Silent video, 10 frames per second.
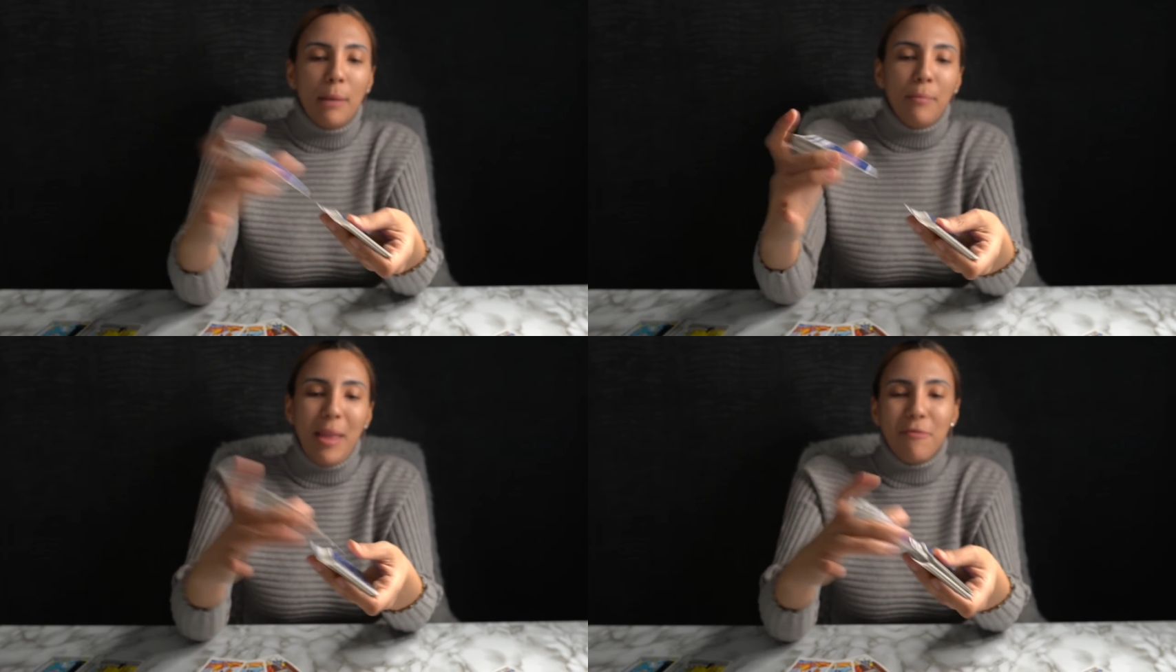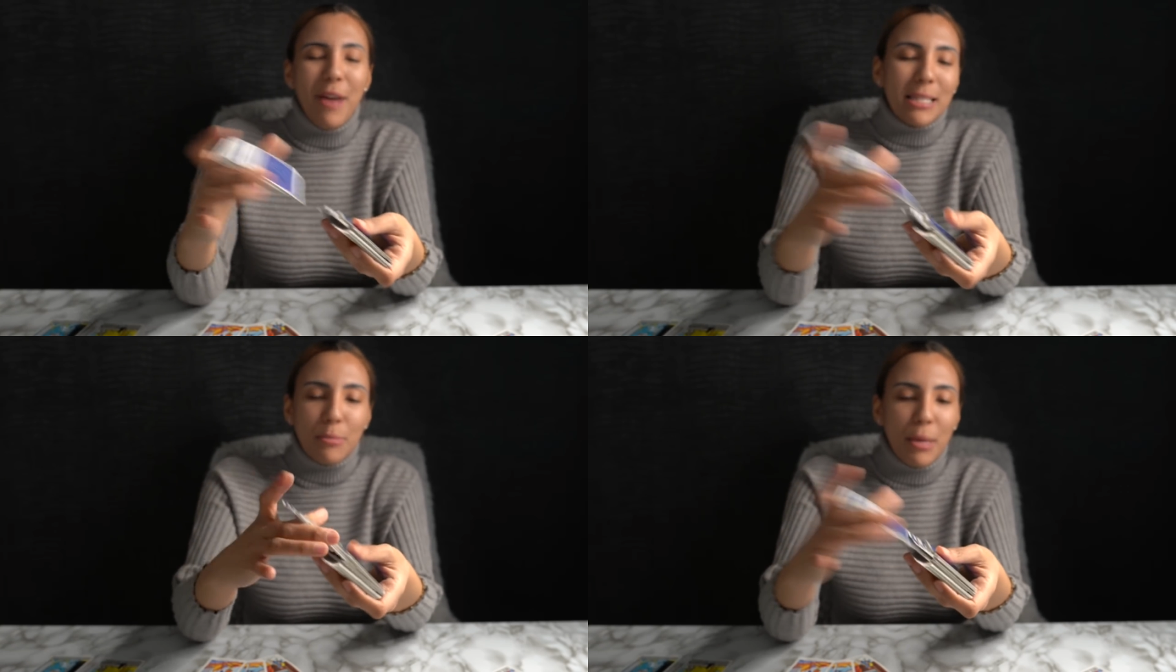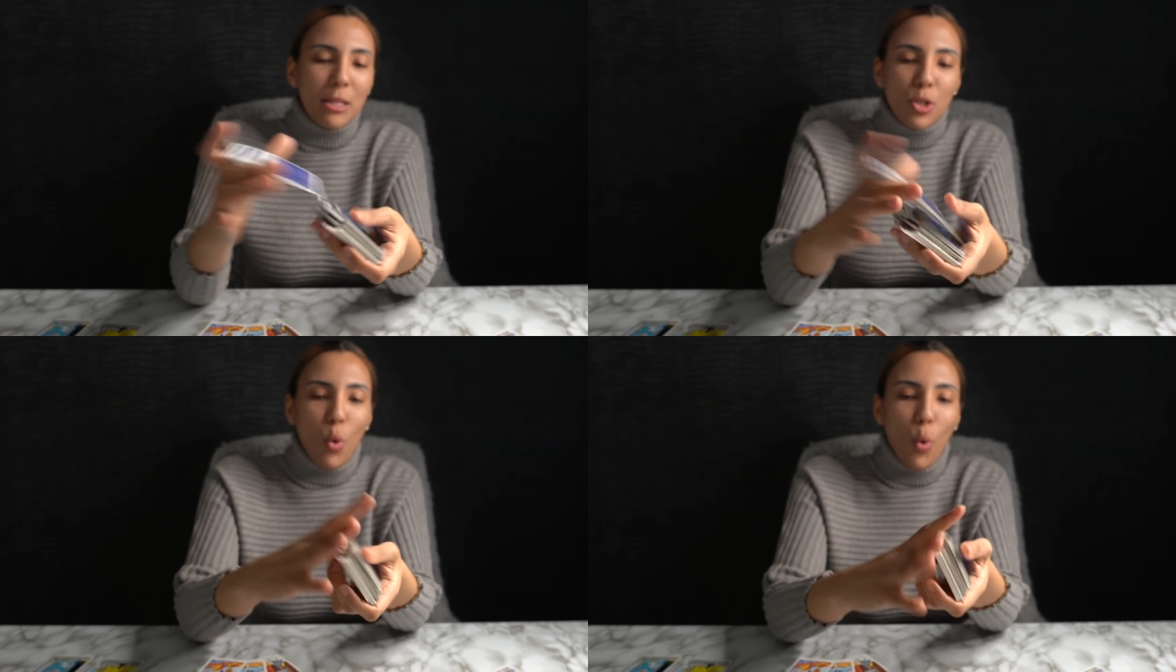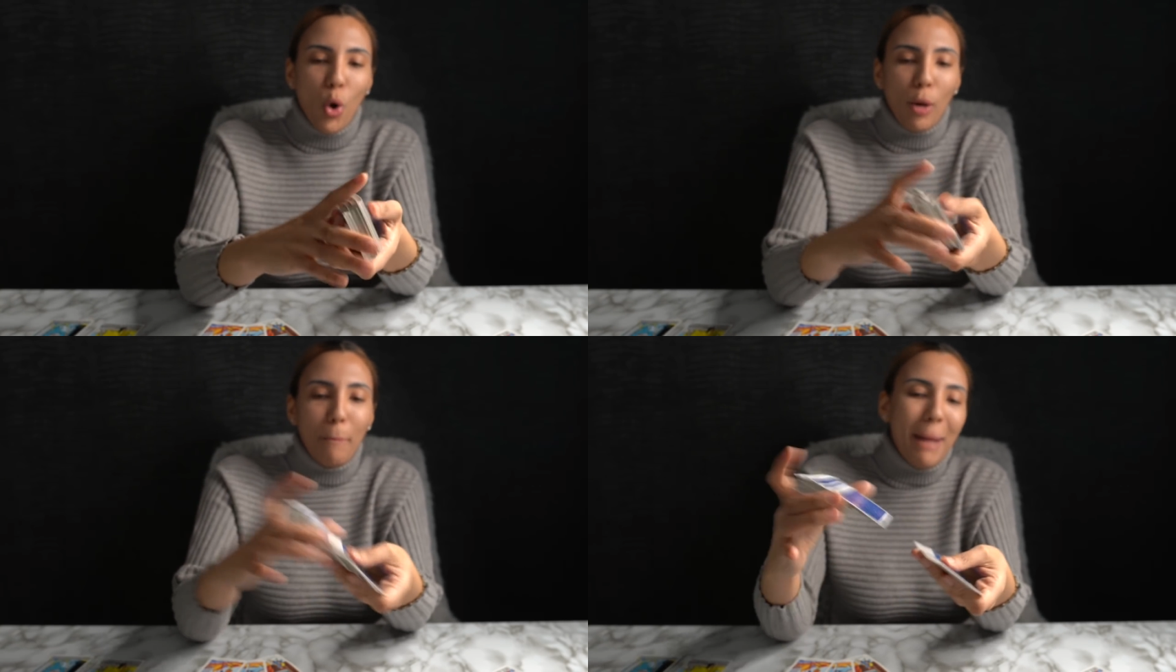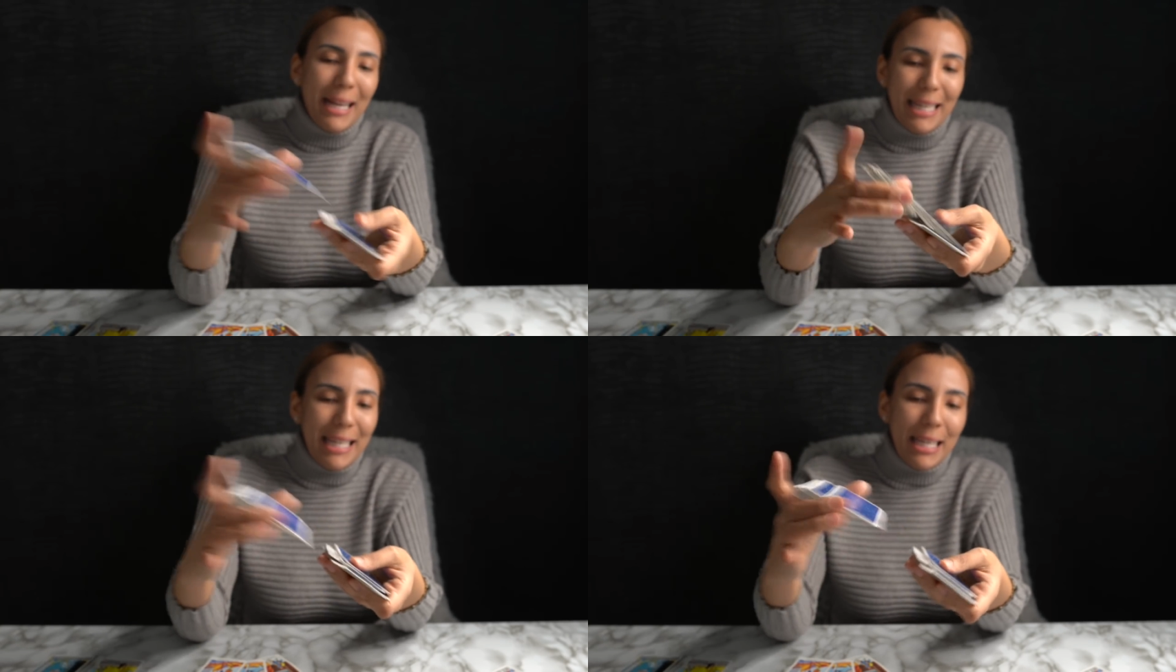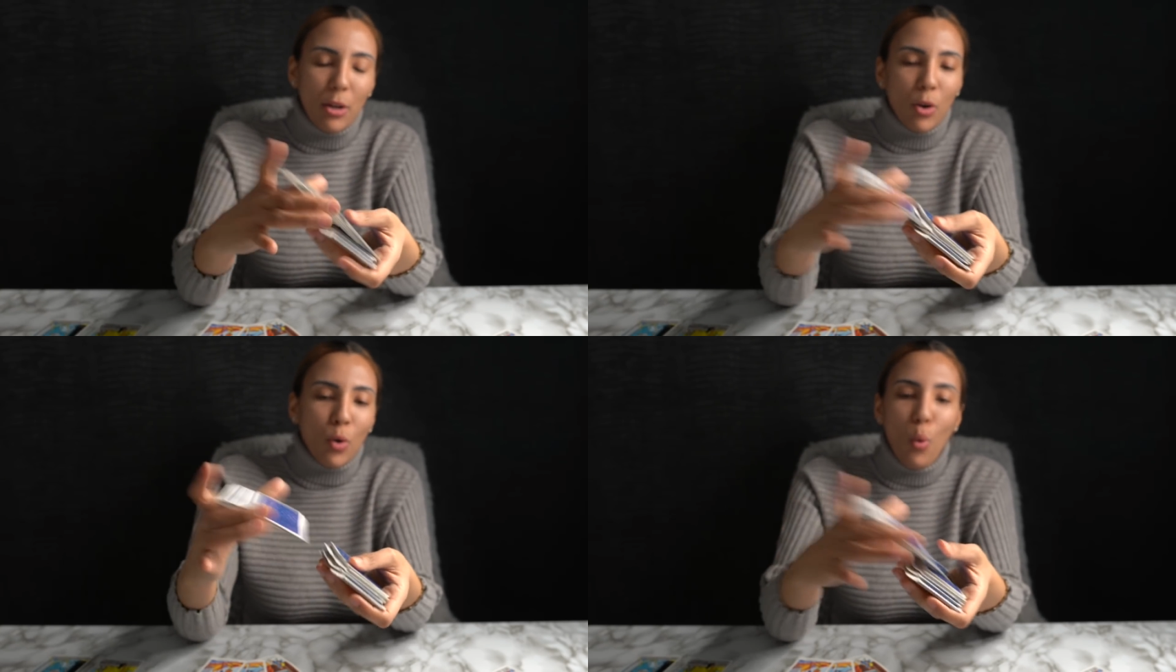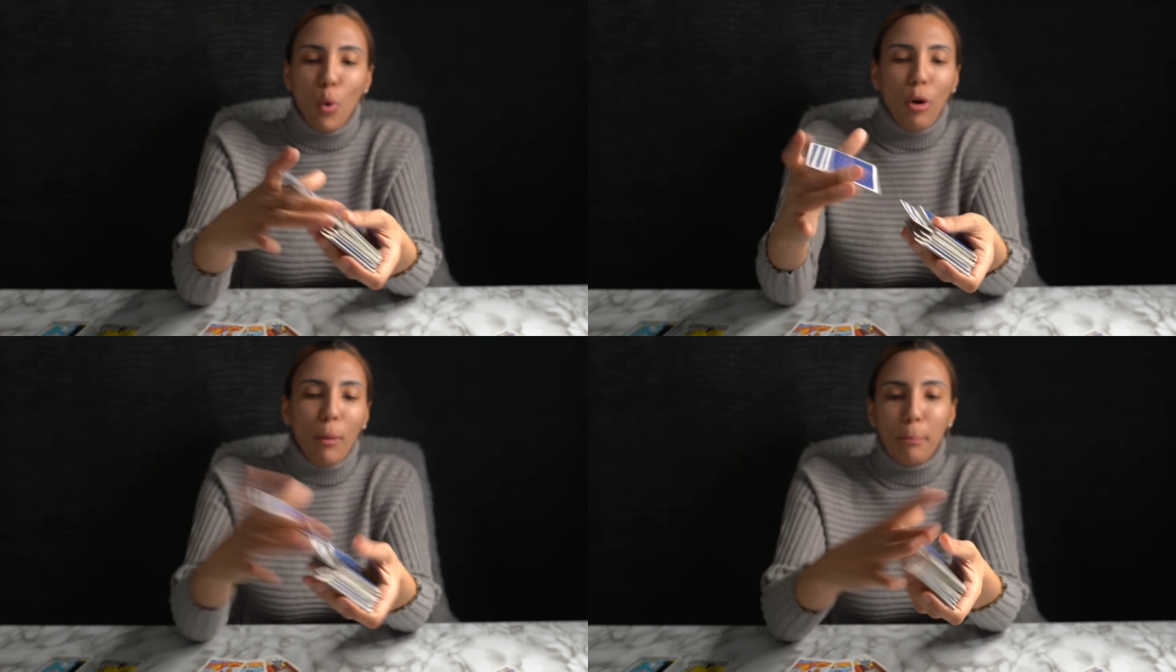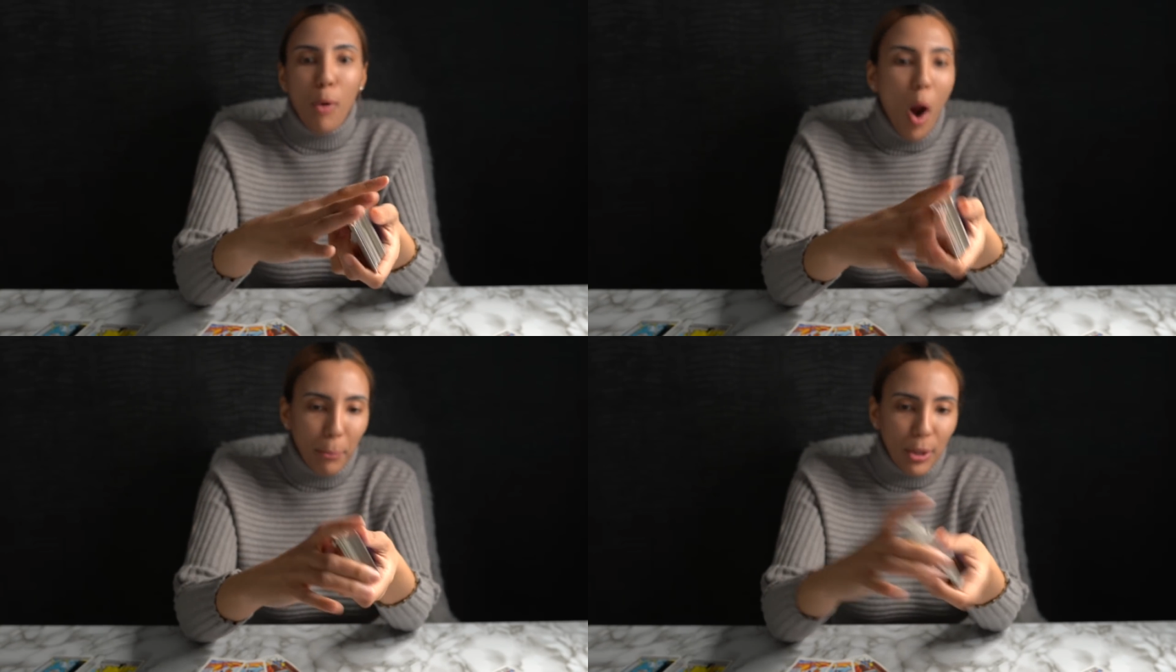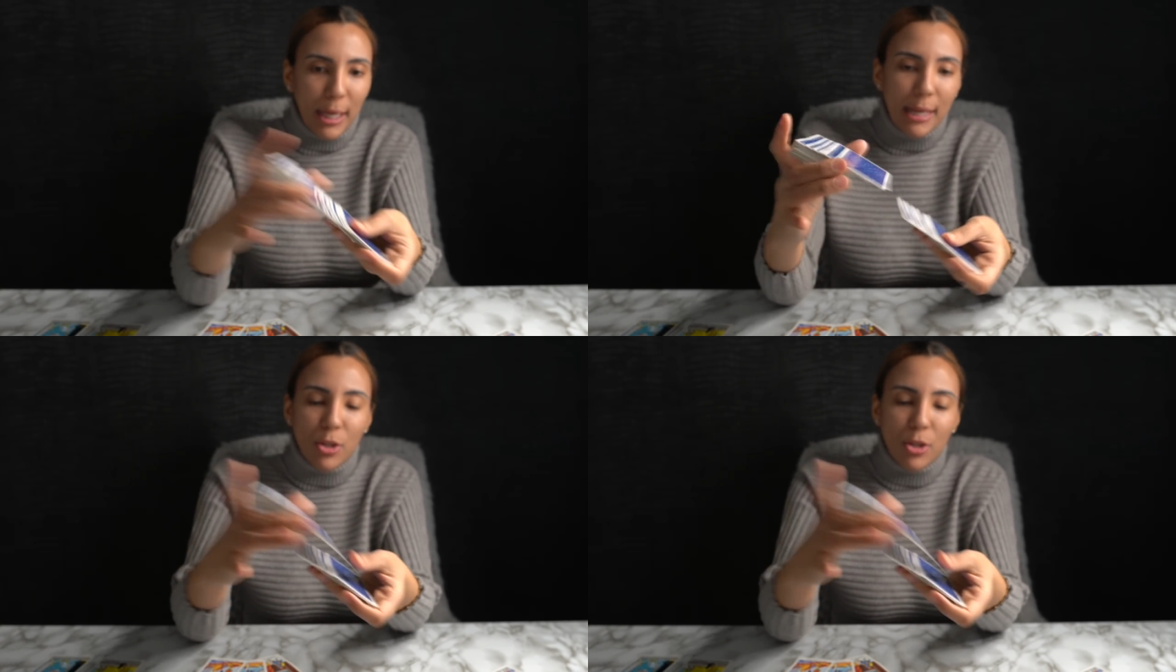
investments or money here or property.